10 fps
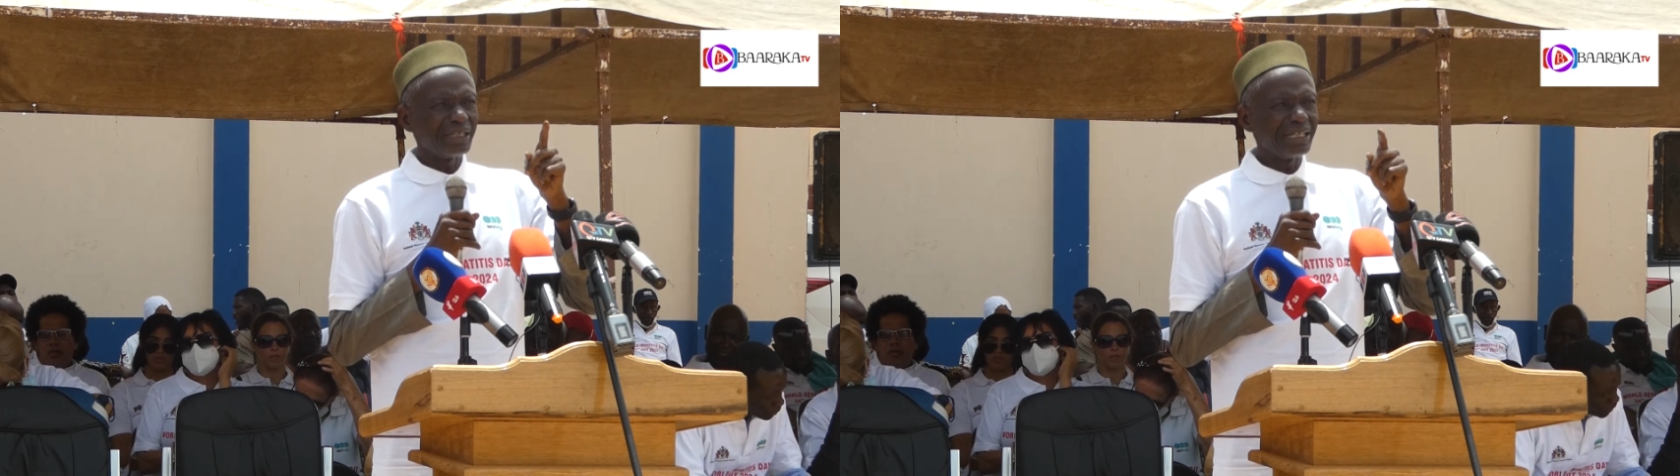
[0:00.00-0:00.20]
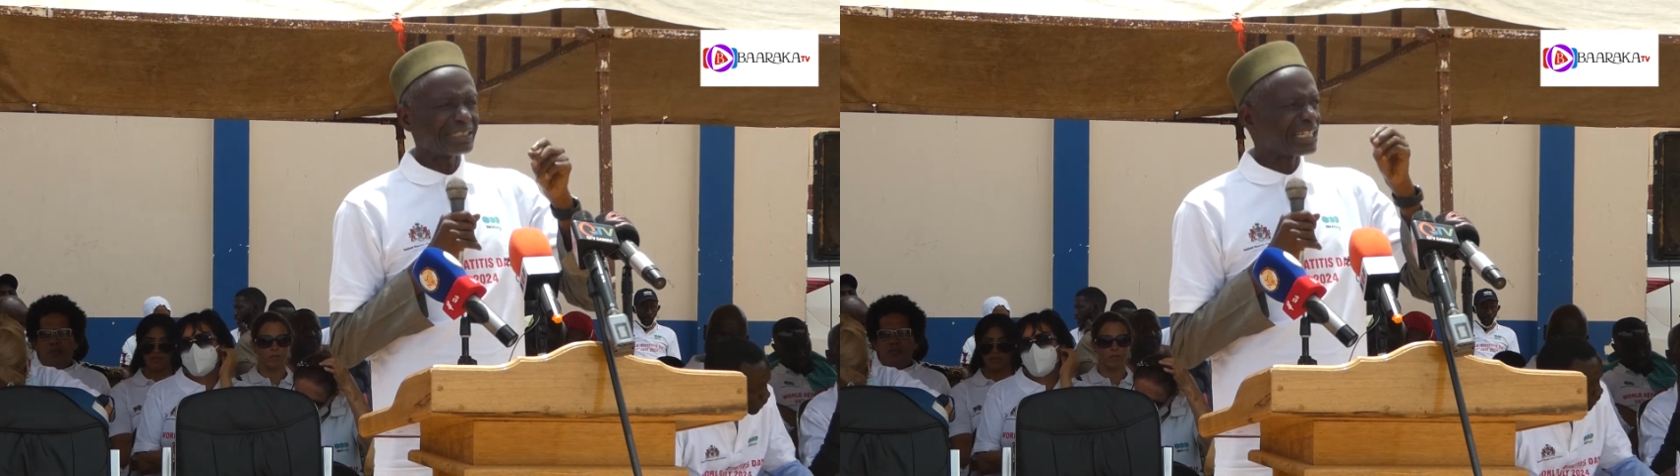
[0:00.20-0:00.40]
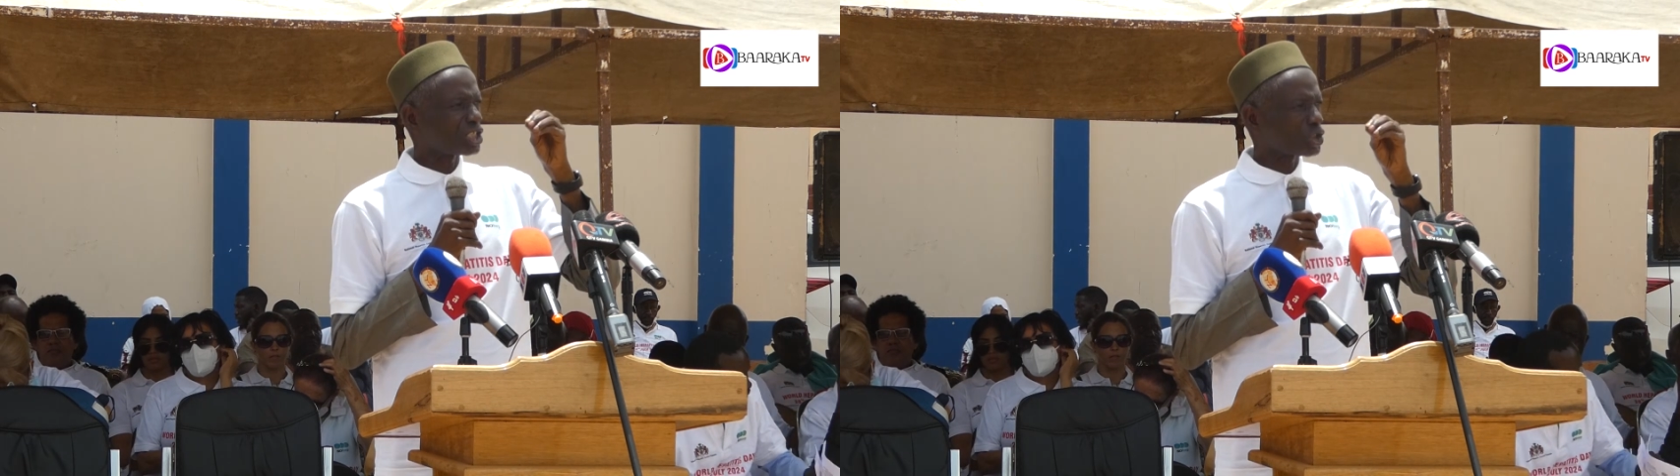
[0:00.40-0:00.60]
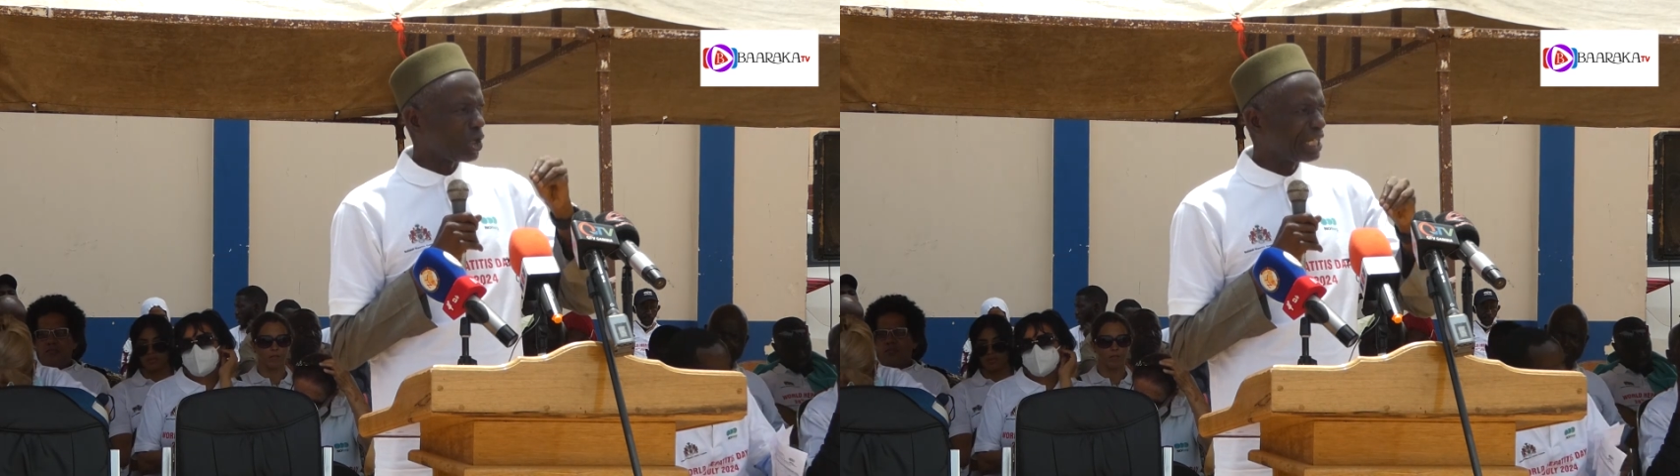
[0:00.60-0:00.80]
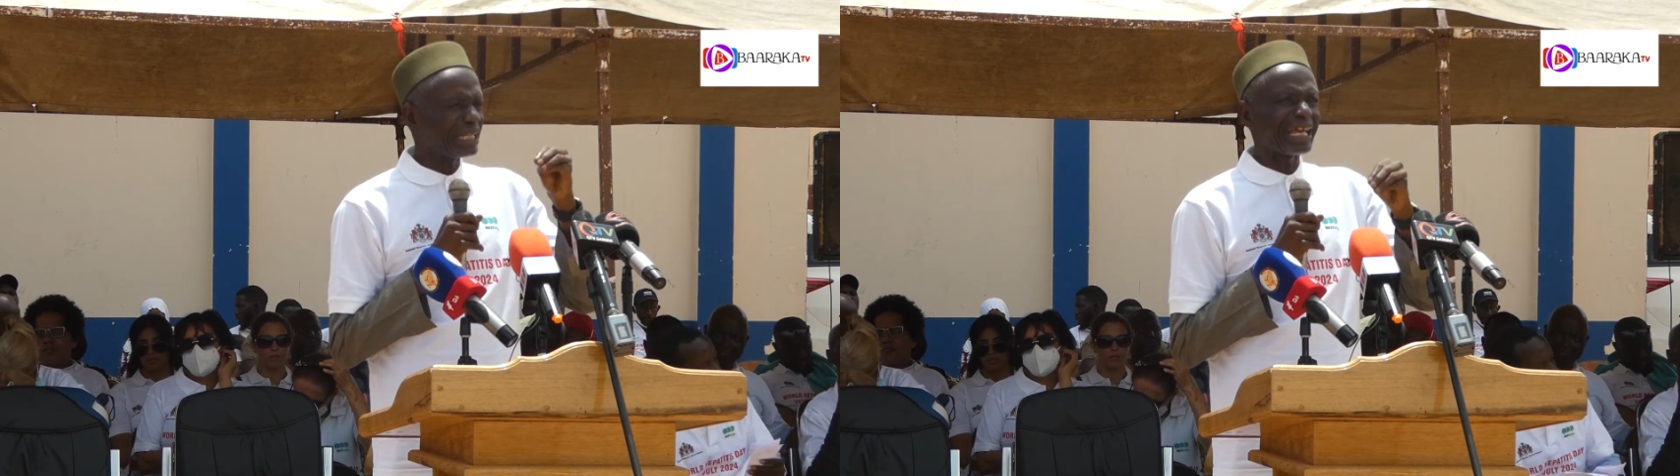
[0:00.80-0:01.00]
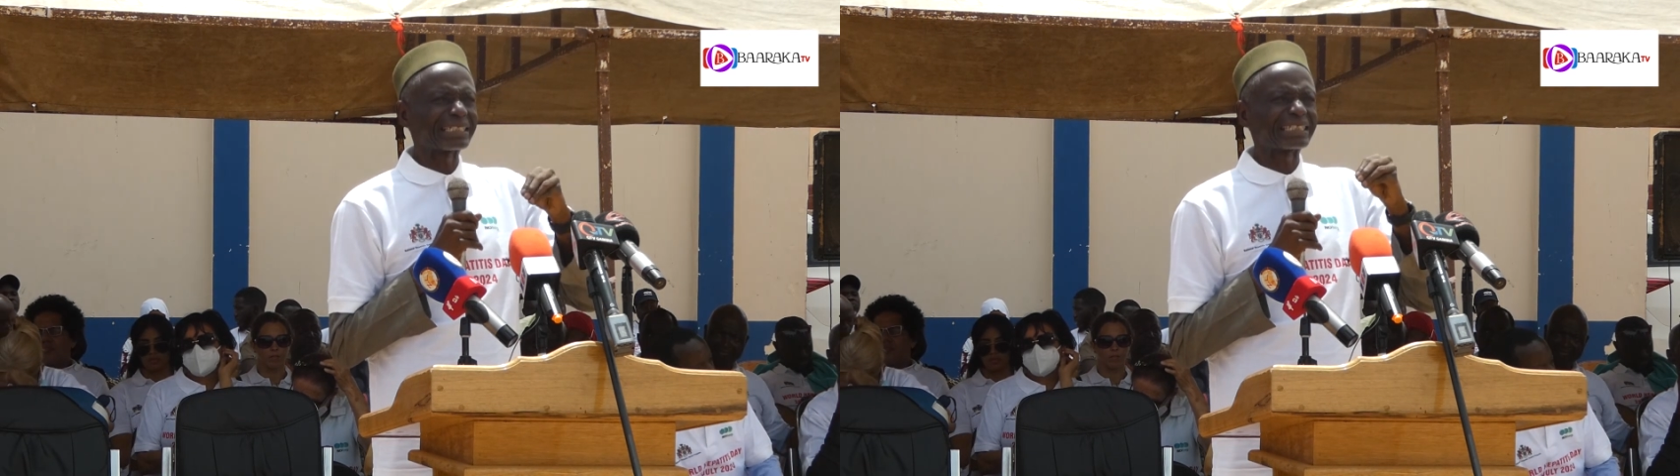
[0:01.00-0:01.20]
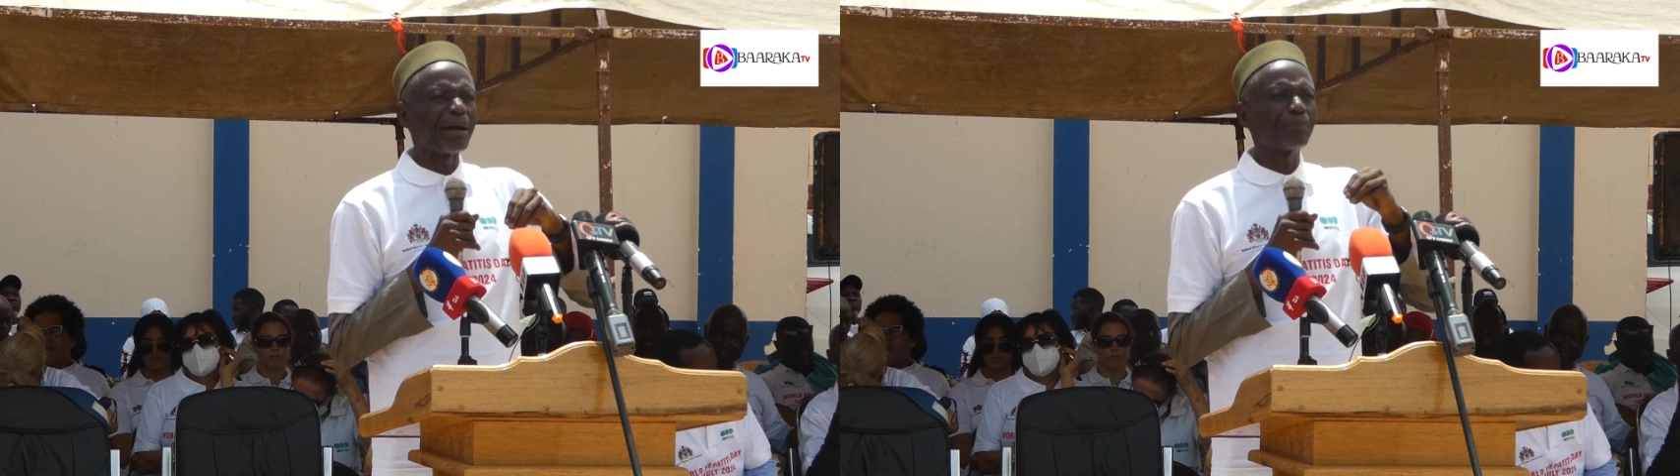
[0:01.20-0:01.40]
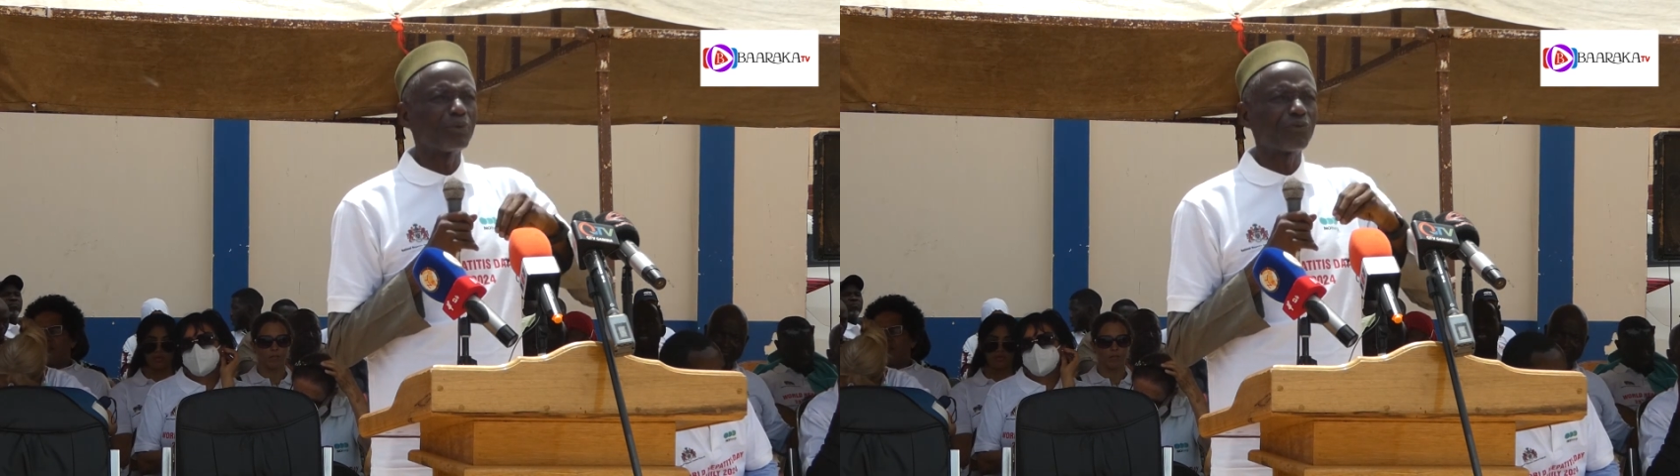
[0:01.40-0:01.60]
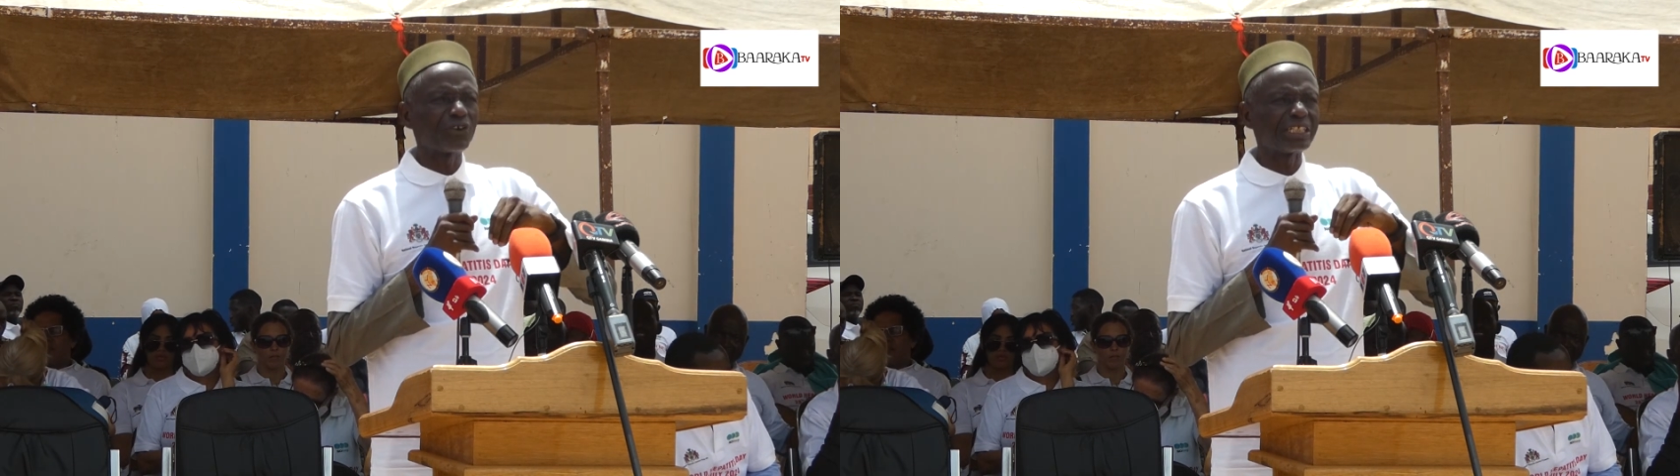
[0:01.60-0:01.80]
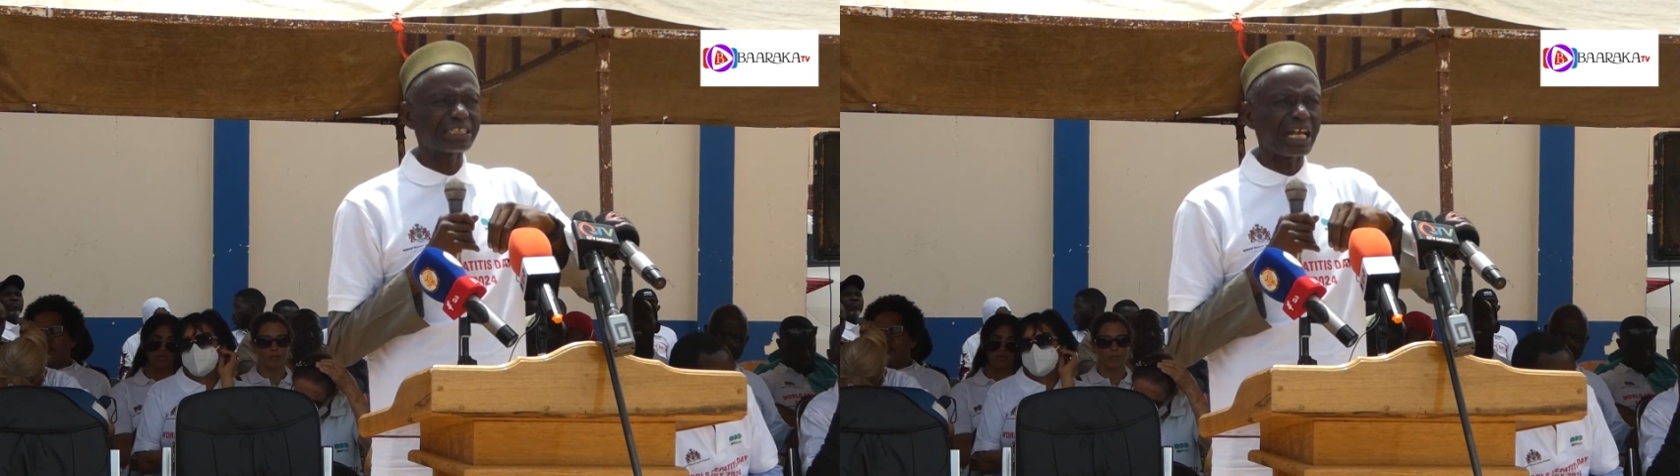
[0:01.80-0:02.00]
is a solid example
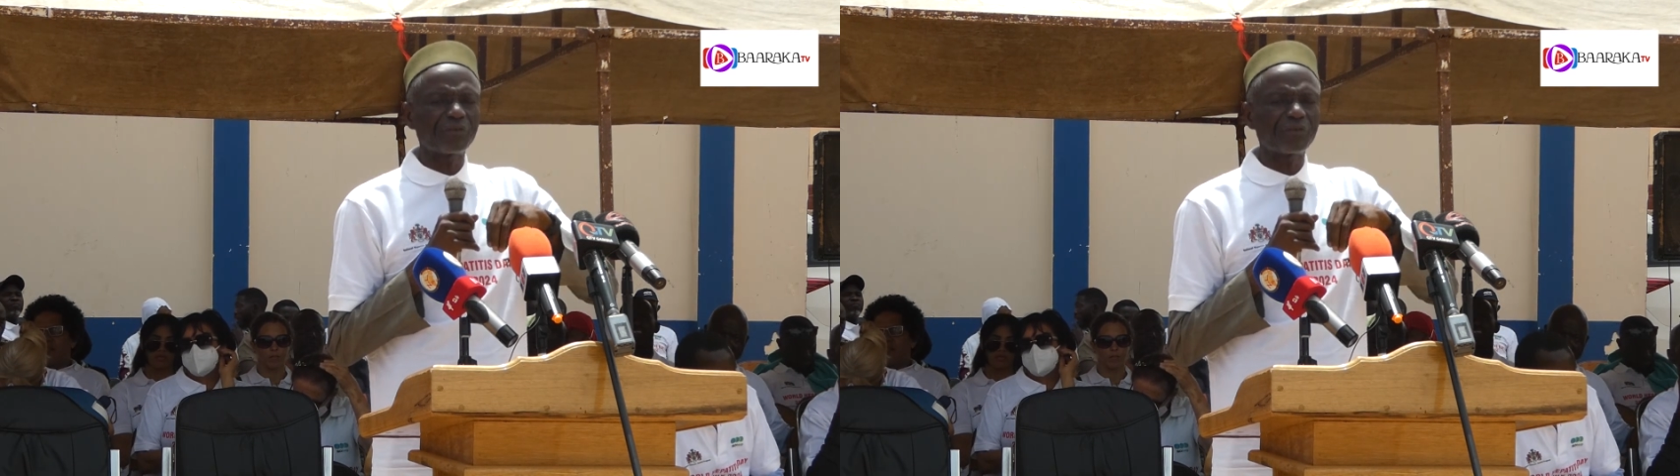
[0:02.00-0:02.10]
for this